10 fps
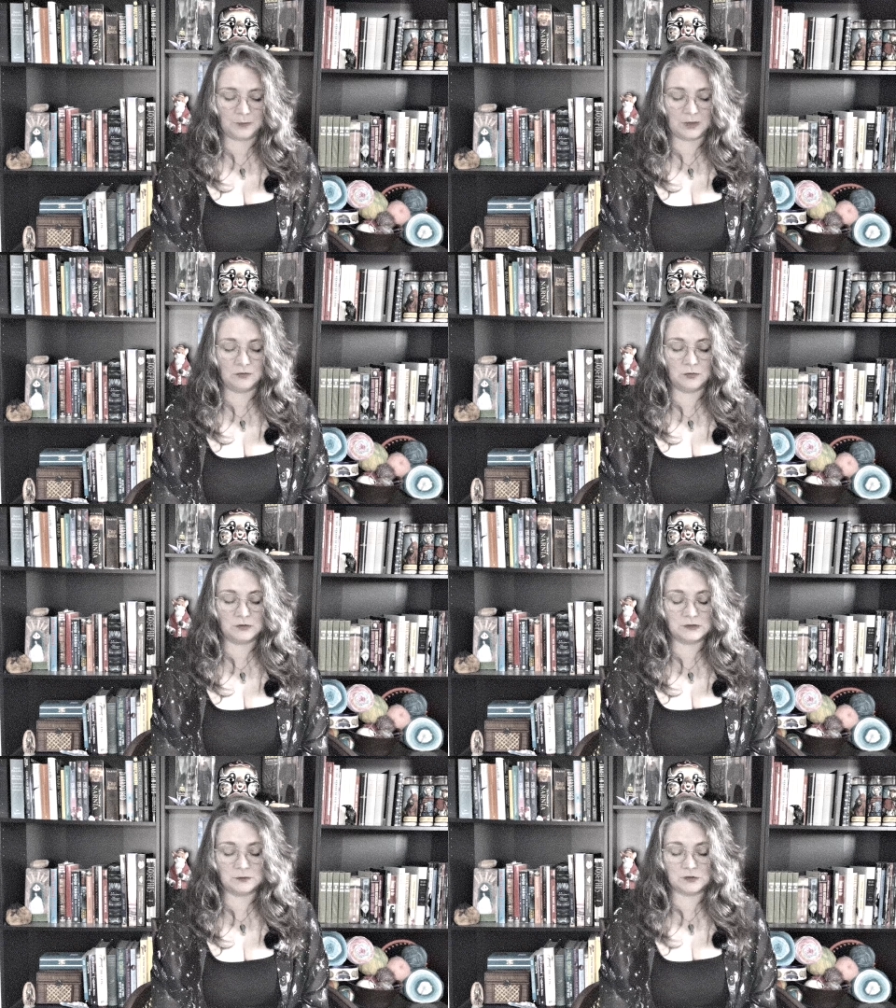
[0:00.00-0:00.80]

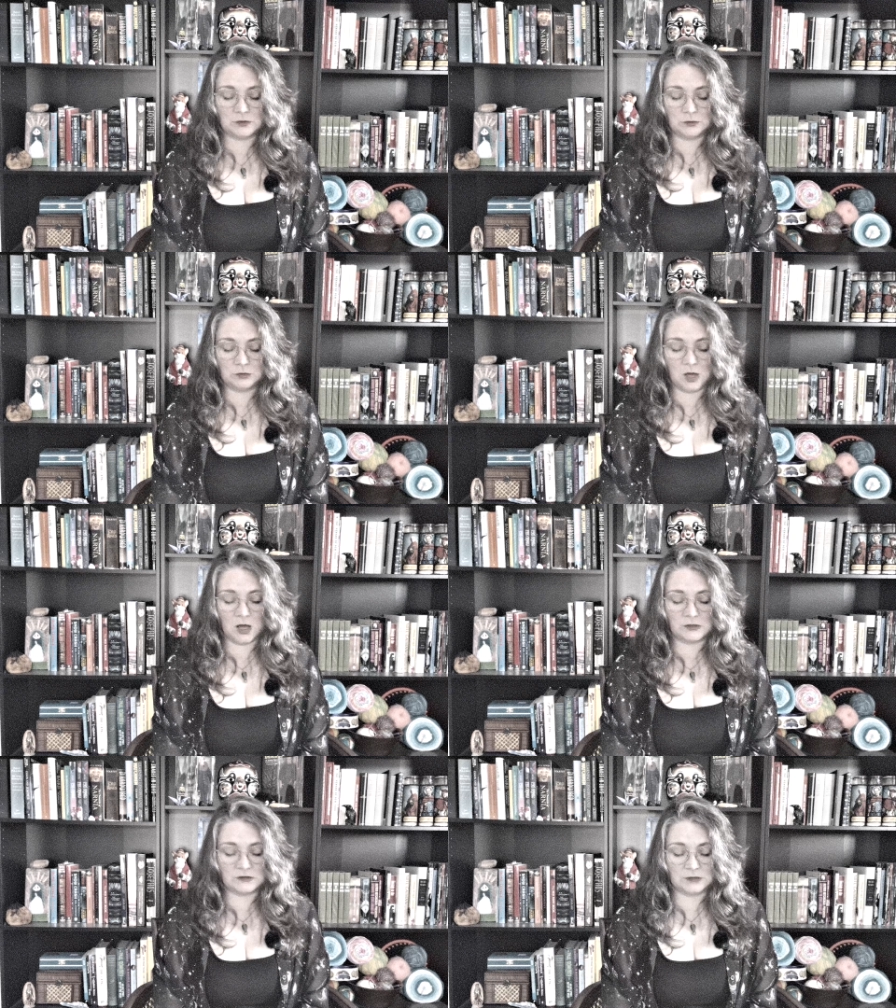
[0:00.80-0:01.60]
Everyone seems so
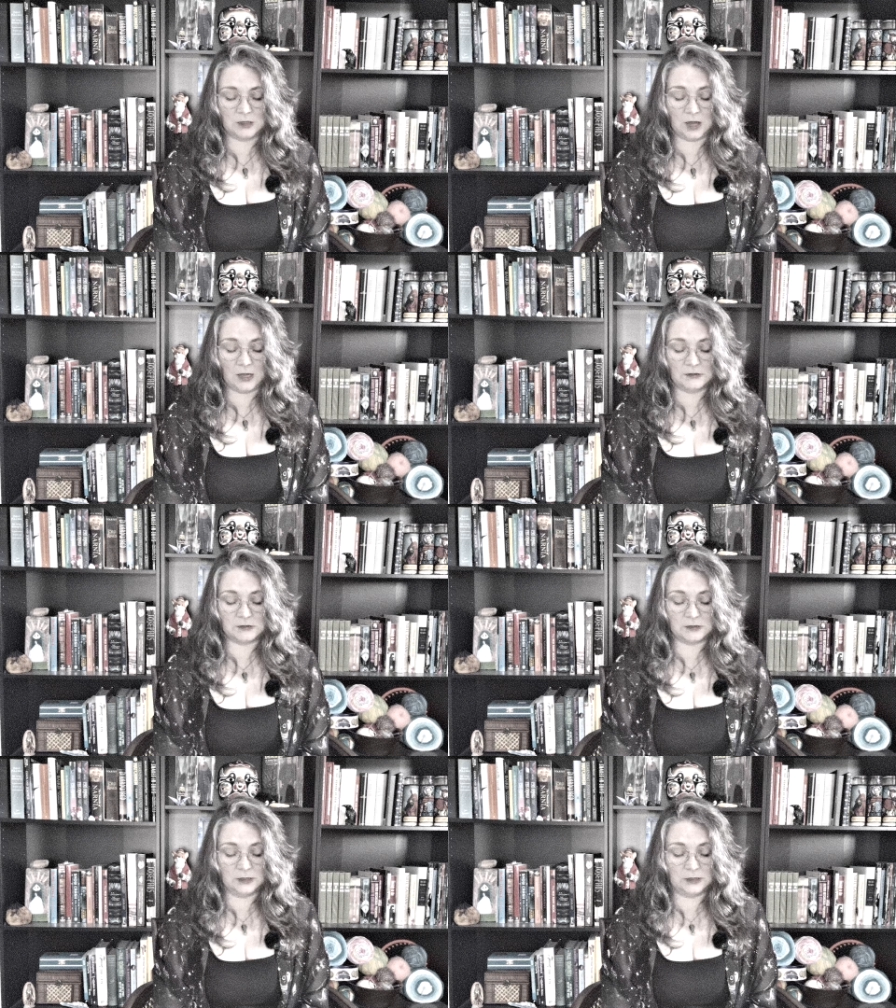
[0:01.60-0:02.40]
lost and
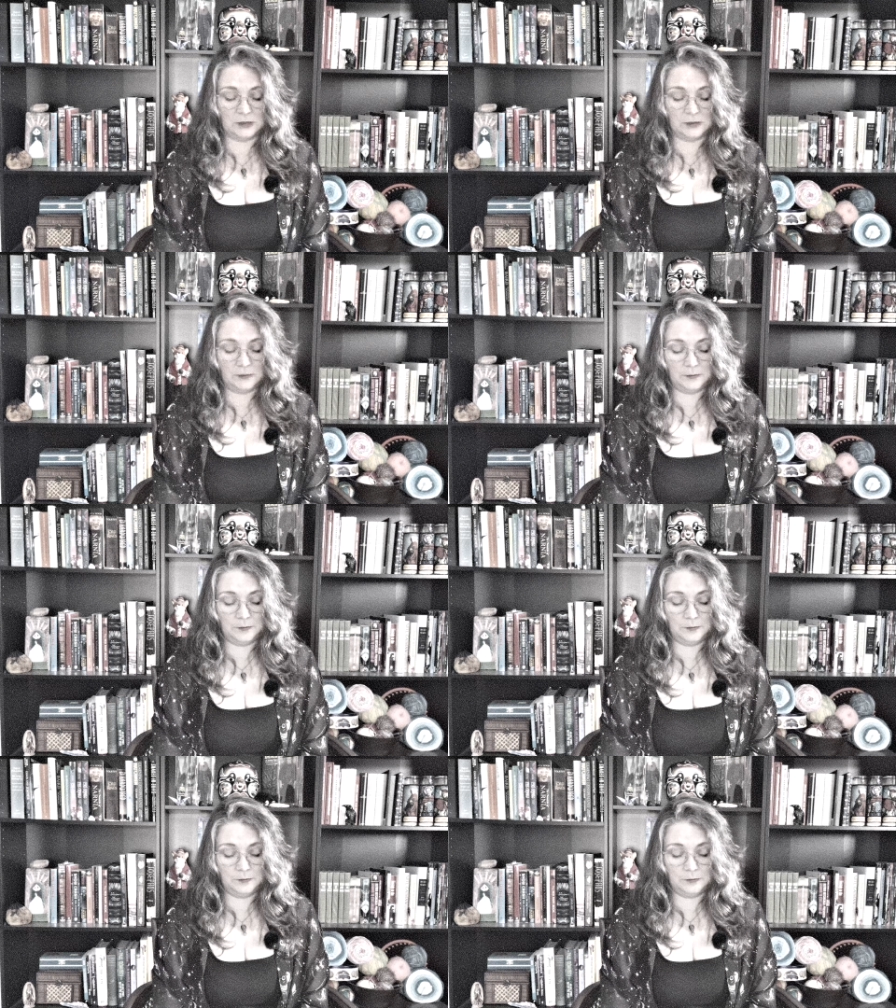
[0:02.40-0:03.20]
isolated.
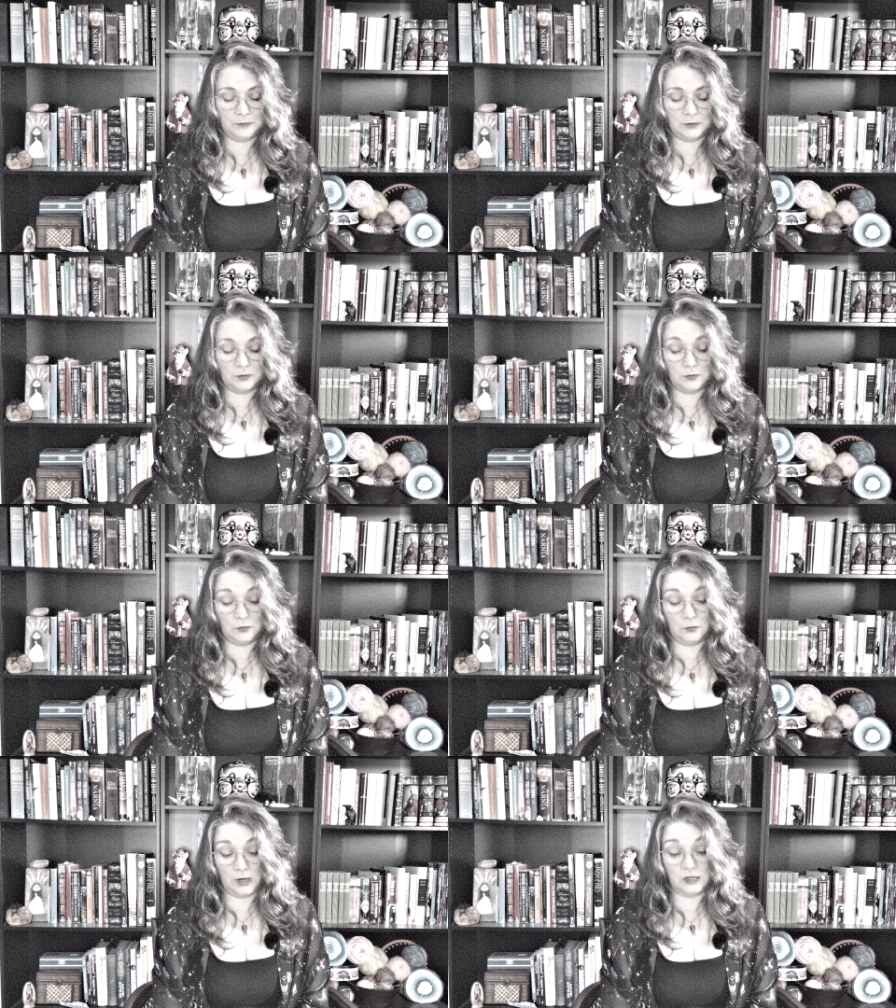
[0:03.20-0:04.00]
Ray